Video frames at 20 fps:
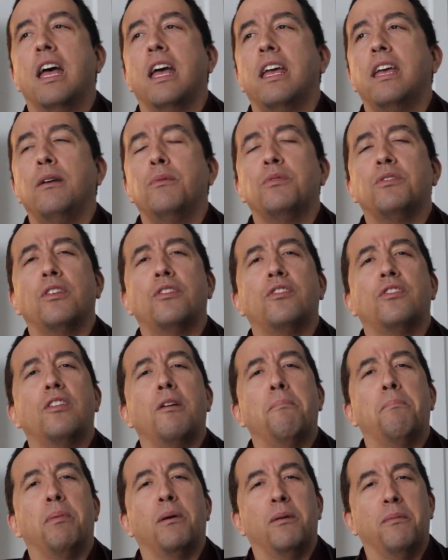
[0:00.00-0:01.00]
he was a
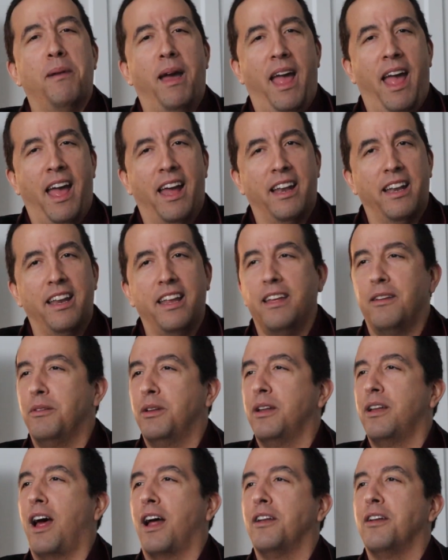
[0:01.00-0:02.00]
simple man, he
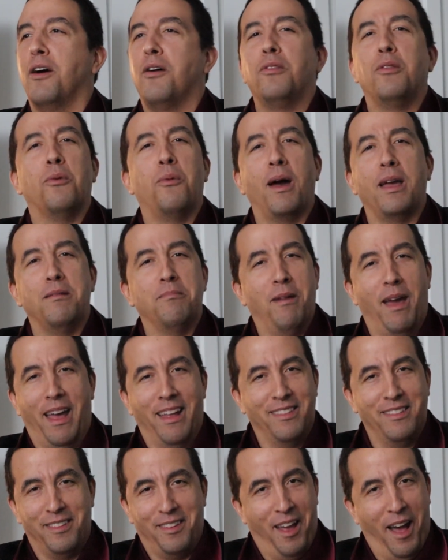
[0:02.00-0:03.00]
did not know the white
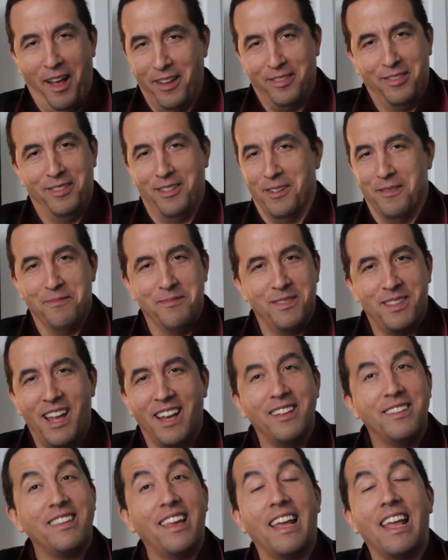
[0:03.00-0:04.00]
man's customs,
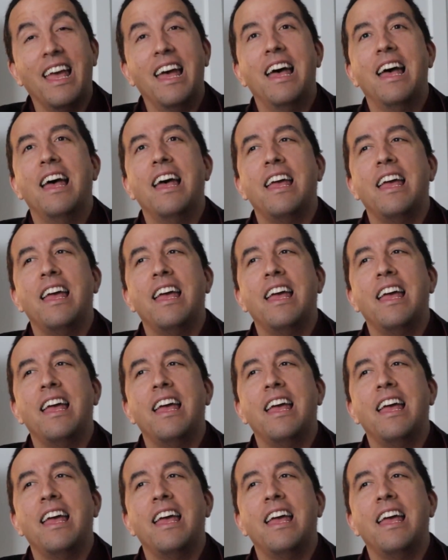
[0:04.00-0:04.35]
and it's, like,